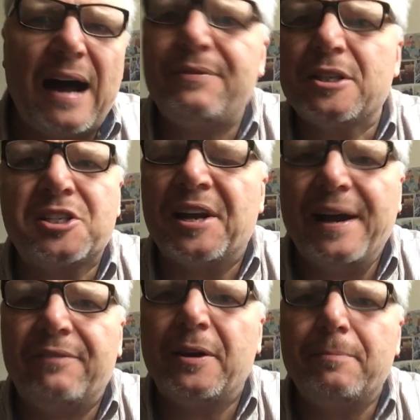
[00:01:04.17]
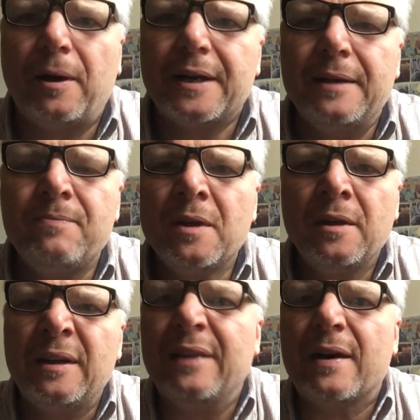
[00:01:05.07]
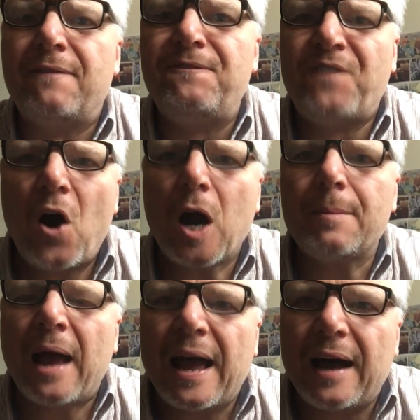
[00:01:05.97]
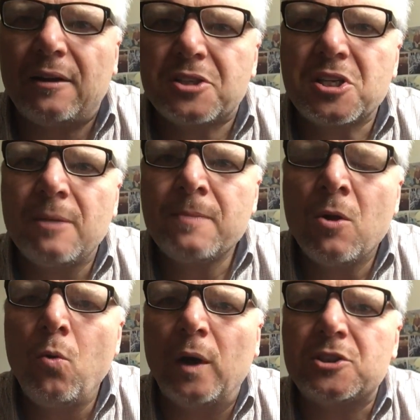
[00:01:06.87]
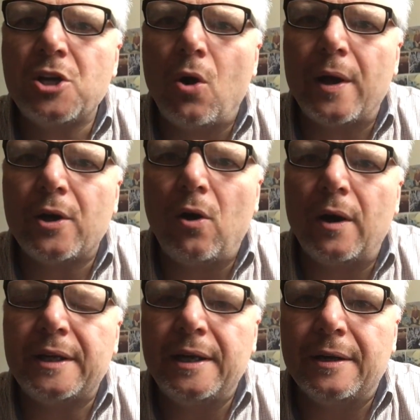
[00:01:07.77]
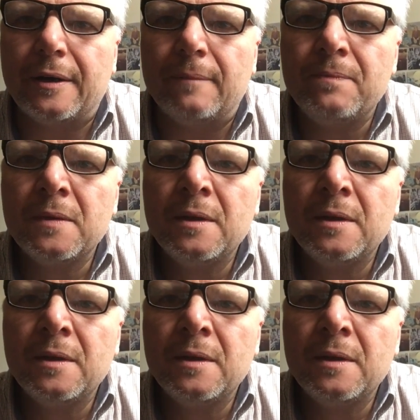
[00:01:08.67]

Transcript: obvious to everybody in the farmhouse what's going on here.